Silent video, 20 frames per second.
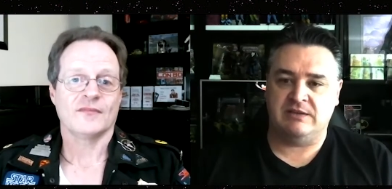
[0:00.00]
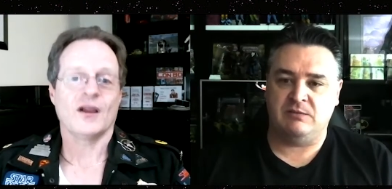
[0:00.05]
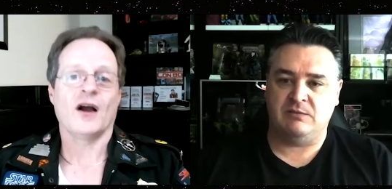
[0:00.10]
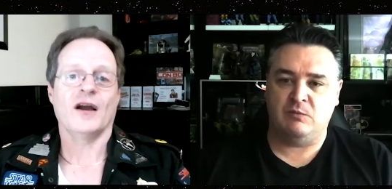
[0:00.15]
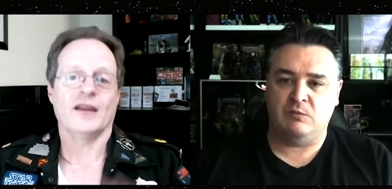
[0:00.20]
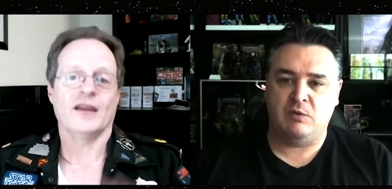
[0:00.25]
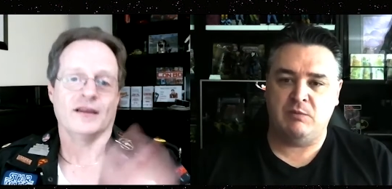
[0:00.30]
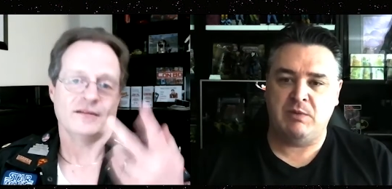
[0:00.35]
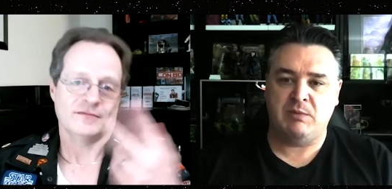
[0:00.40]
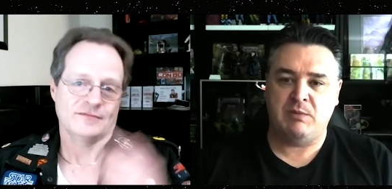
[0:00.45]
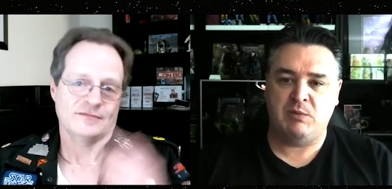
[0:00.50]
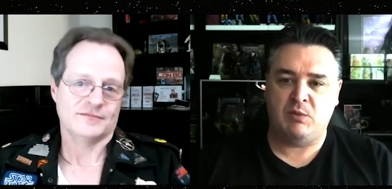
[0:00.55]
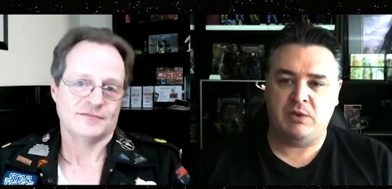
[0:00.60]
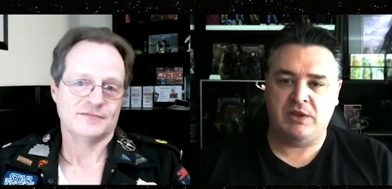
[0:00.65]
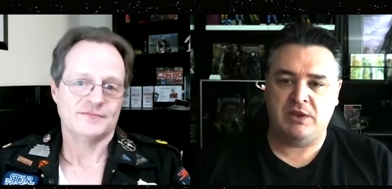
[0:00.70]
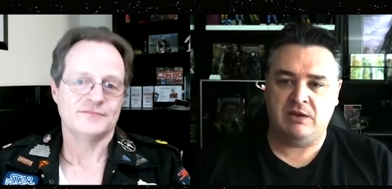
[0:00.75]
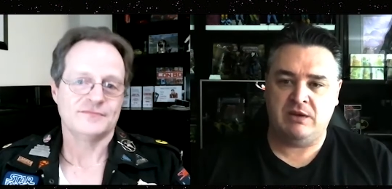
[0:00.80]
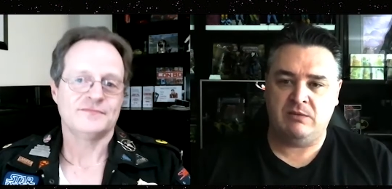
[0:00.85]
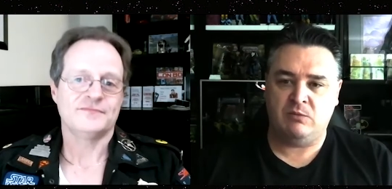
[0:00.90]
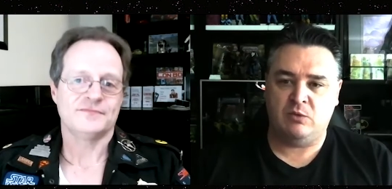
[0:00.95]
Speaker 1: oh. remember when
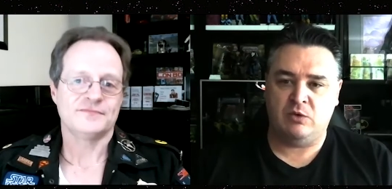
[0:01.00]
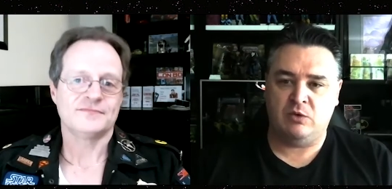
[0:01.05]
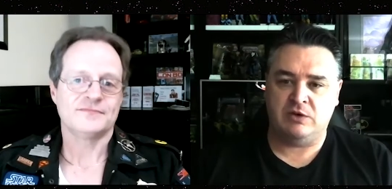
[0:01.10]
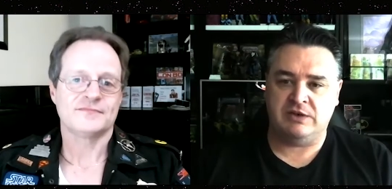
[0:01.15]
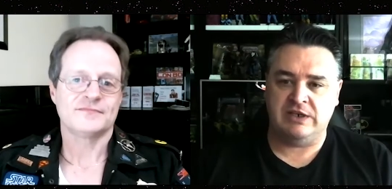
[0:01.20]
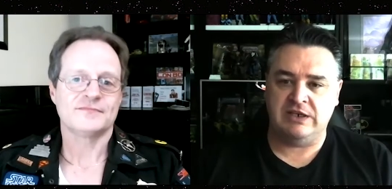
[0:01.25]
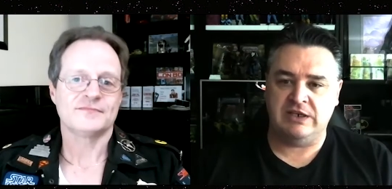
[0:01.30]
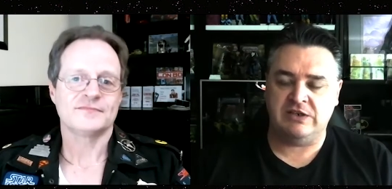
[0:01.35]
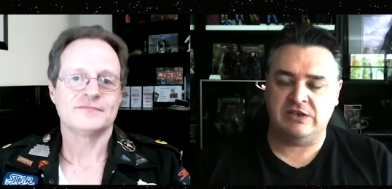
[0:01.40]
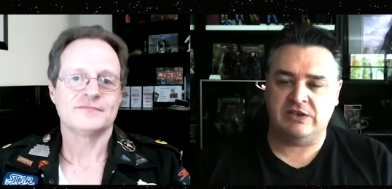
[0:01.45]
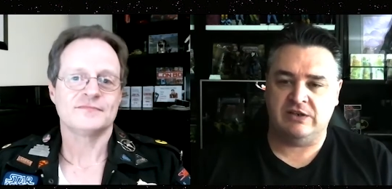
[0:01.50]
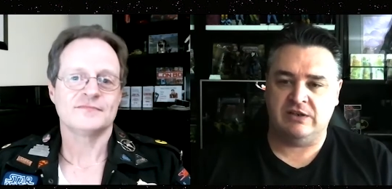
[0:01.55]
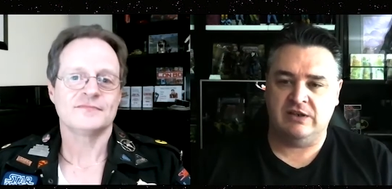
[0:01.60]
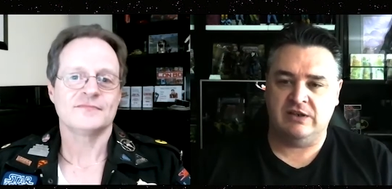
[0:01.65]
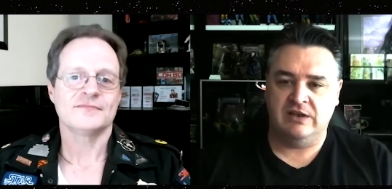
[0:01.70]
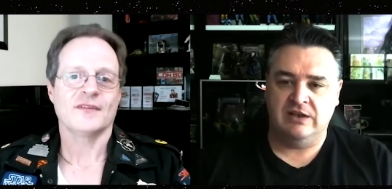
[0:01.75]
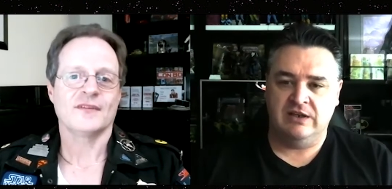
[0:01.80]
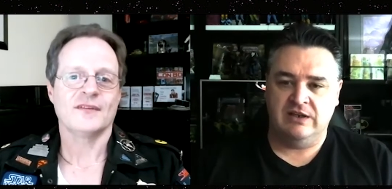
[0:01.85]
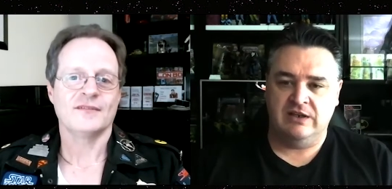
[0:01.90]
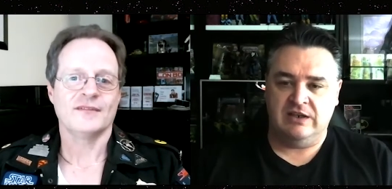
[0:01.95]
they walked into
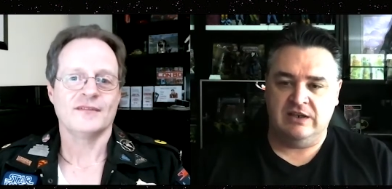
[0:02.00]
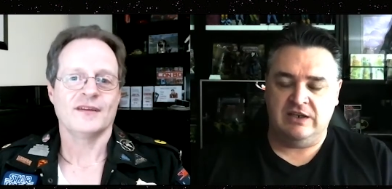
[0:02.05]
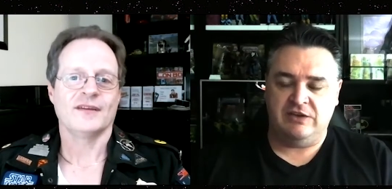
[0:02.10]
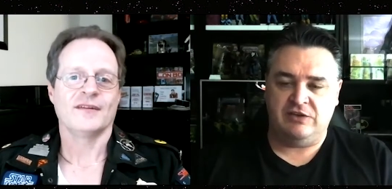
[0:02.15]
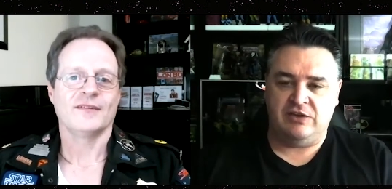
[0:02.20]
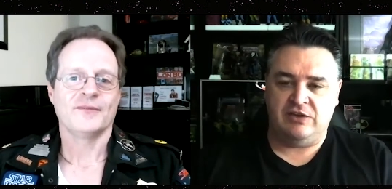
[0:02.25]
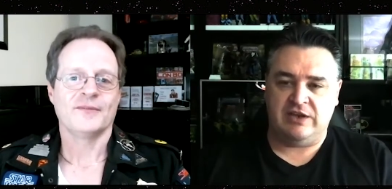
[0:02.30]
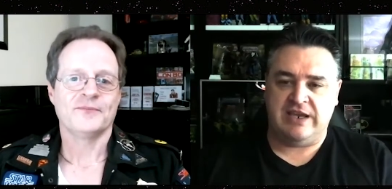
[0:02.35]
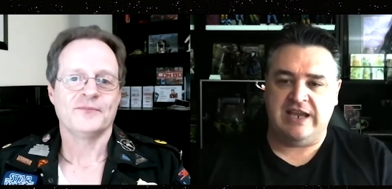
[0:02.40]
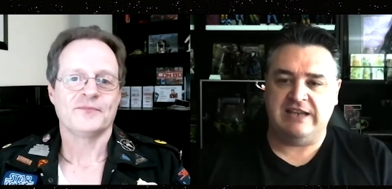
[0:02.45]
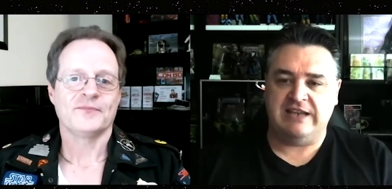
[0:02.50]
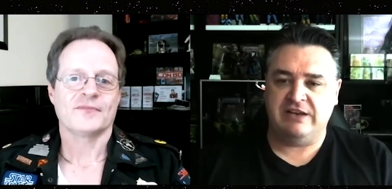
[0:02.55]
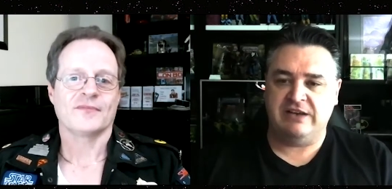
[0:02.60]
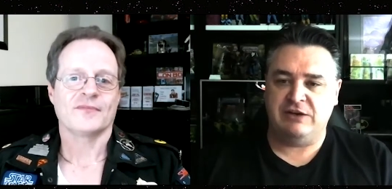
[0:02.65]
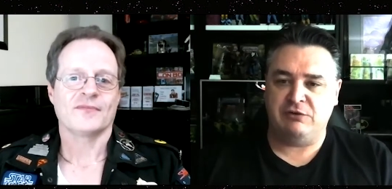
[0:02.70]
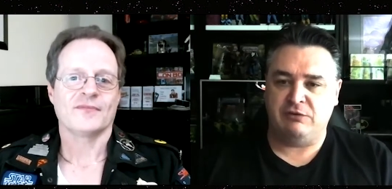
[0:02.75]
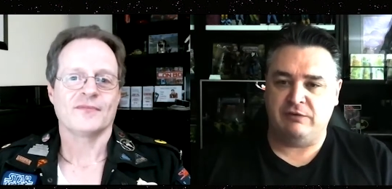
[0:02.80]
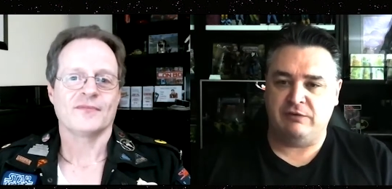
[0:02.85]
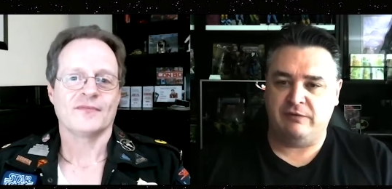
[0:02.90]
into the canteen the,